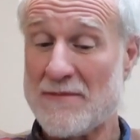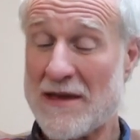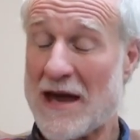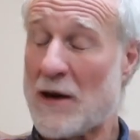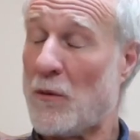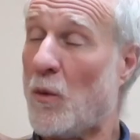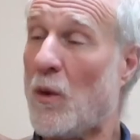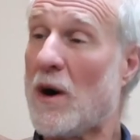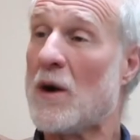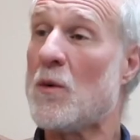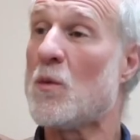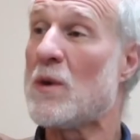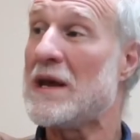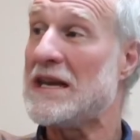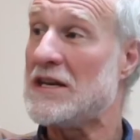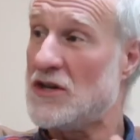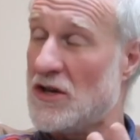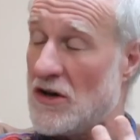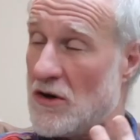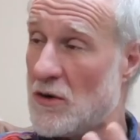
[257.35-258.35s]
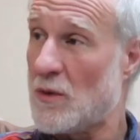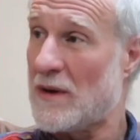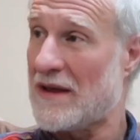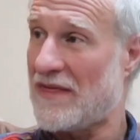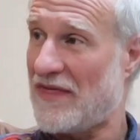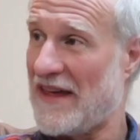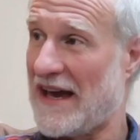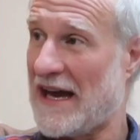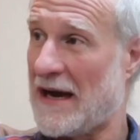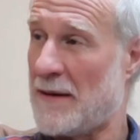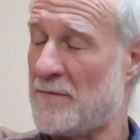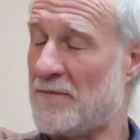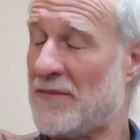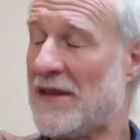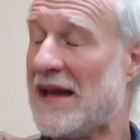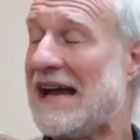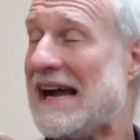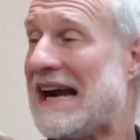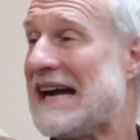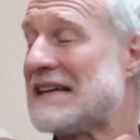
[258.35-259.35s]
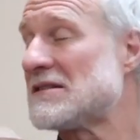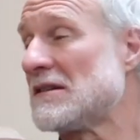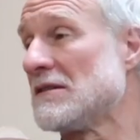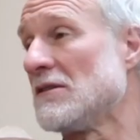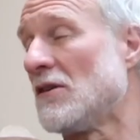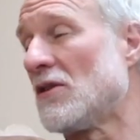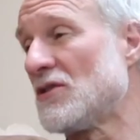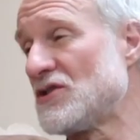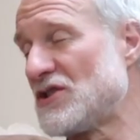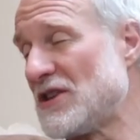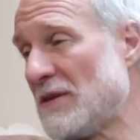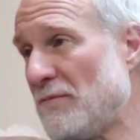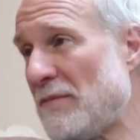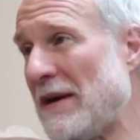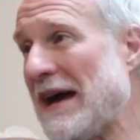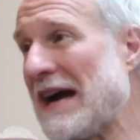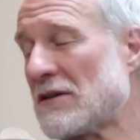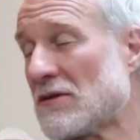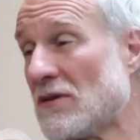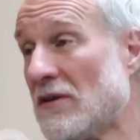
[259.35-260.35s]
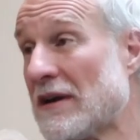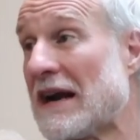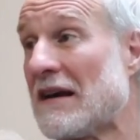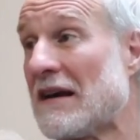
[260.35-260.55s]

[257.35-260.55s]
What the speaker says: and what we do with them has a large impact on